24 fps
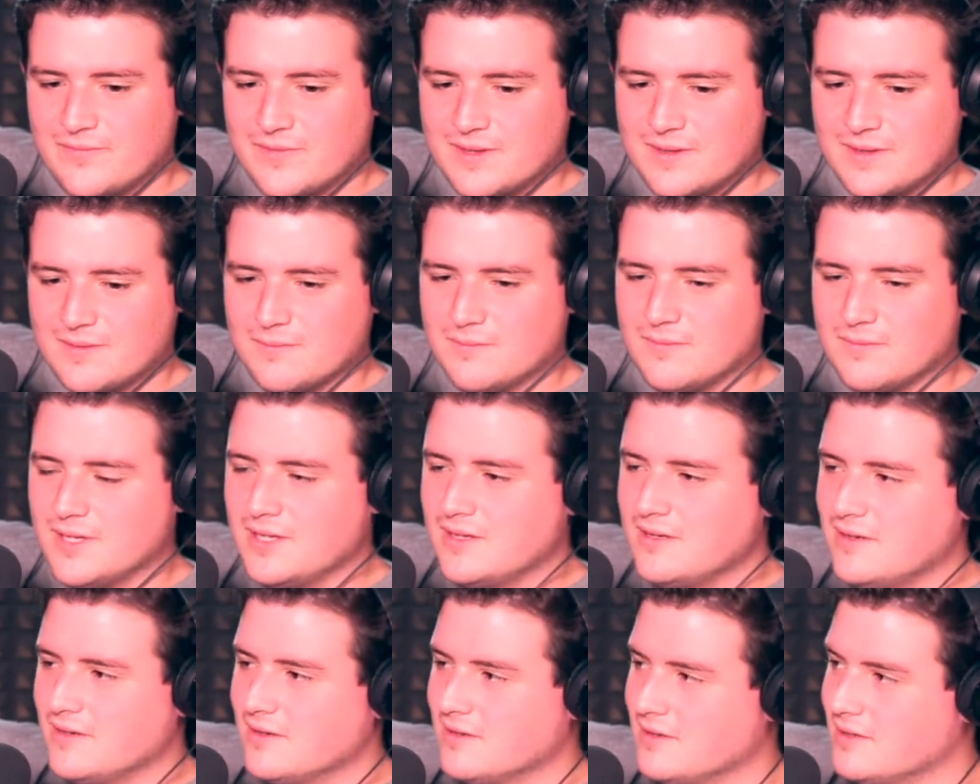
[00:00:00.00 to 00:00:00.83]

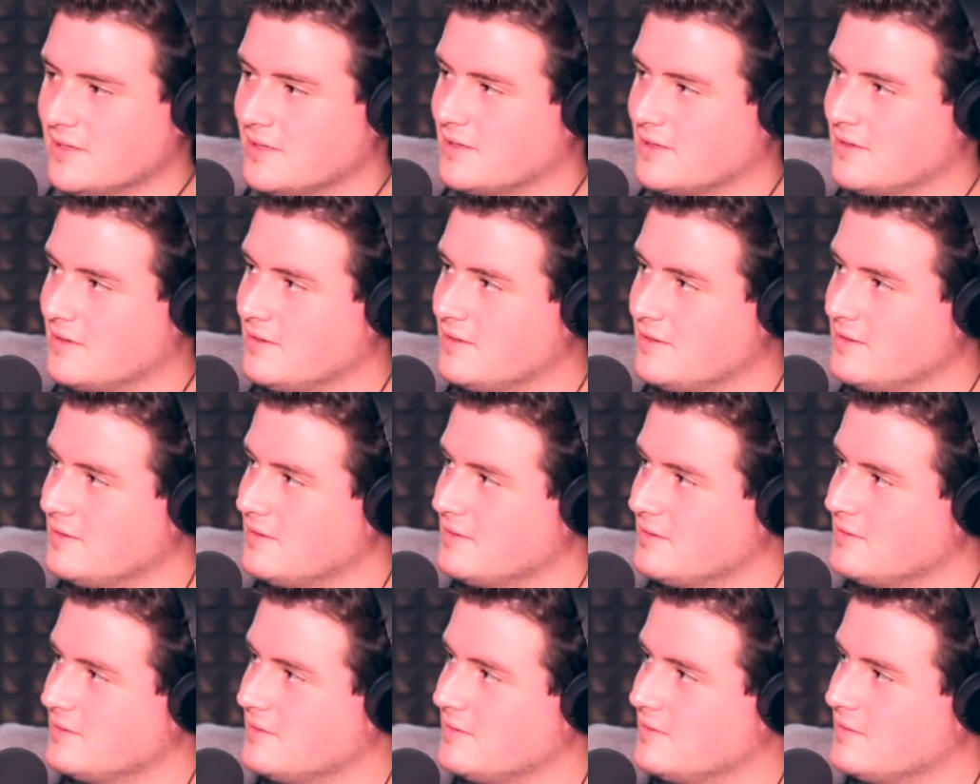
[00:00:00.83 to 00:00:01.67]
meet like
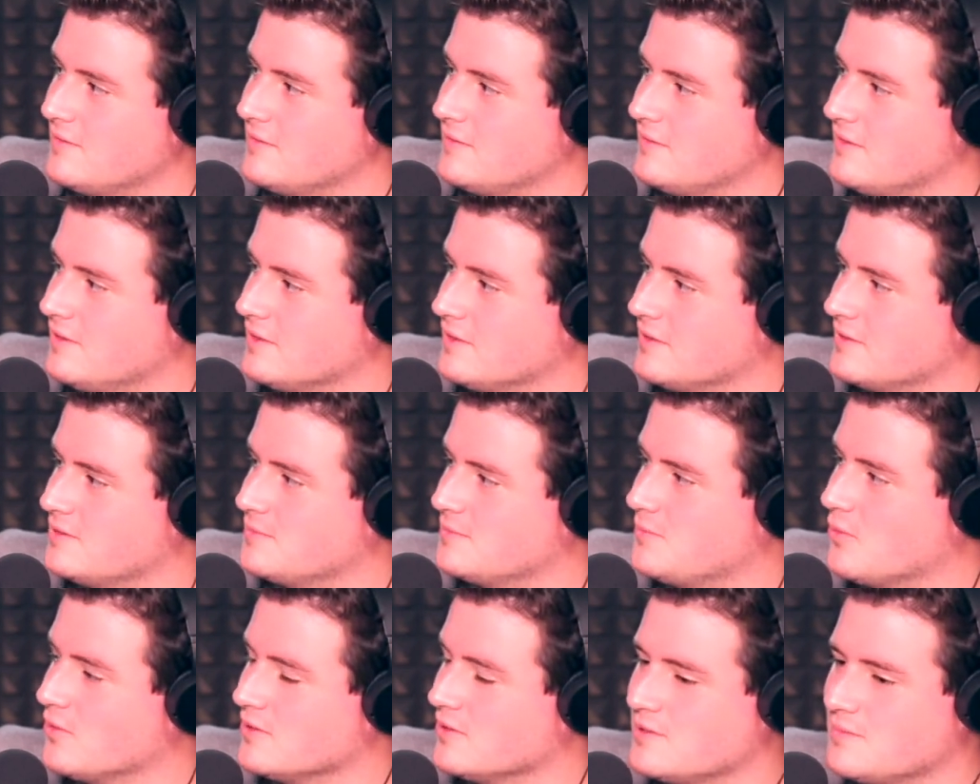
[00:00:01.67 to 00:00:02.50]

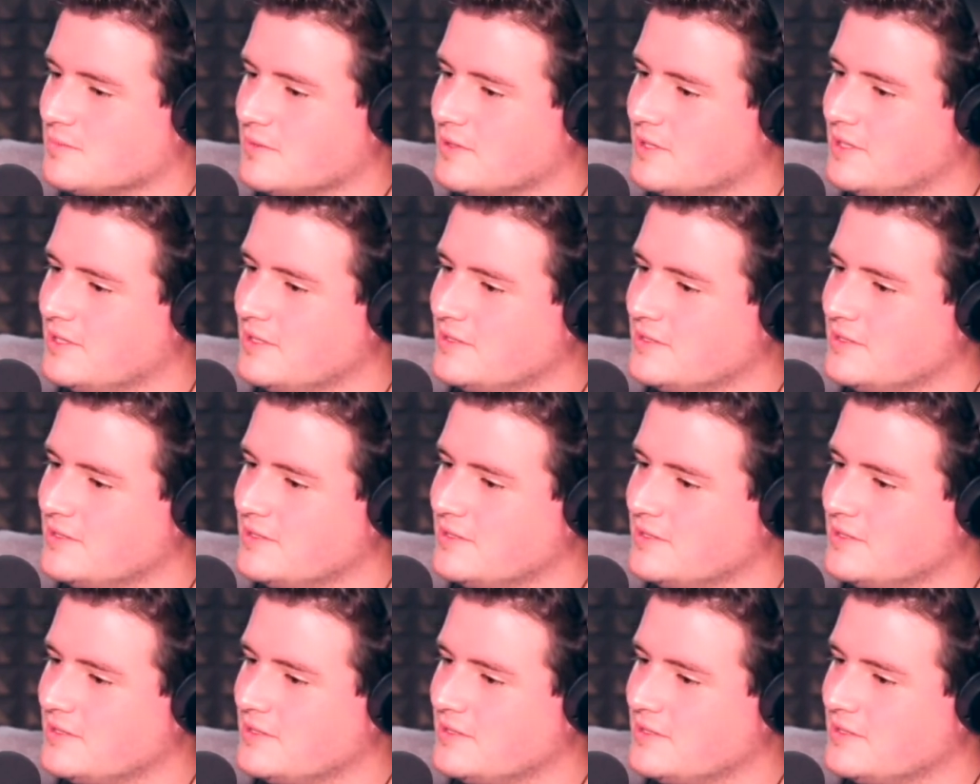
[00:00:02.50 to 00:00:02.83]
sports players.